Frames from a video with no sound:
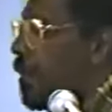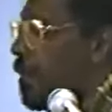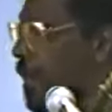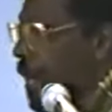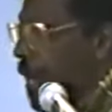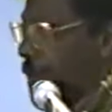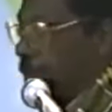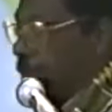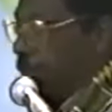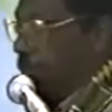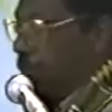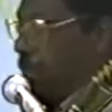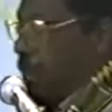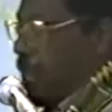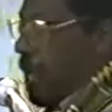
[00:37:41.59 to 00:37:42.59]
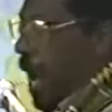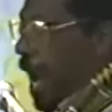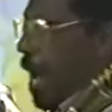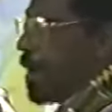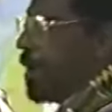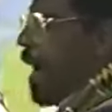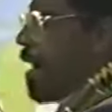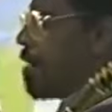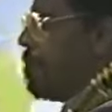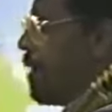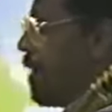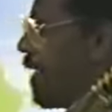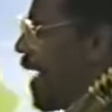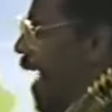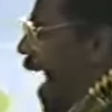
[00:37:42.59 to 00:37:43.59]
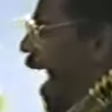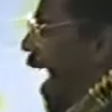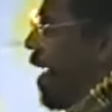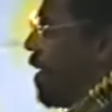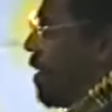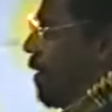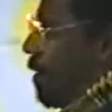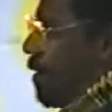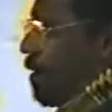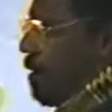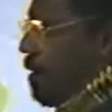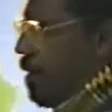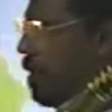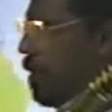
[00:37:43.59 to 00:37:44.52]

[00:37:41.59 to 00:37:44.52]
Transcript: against our not being hired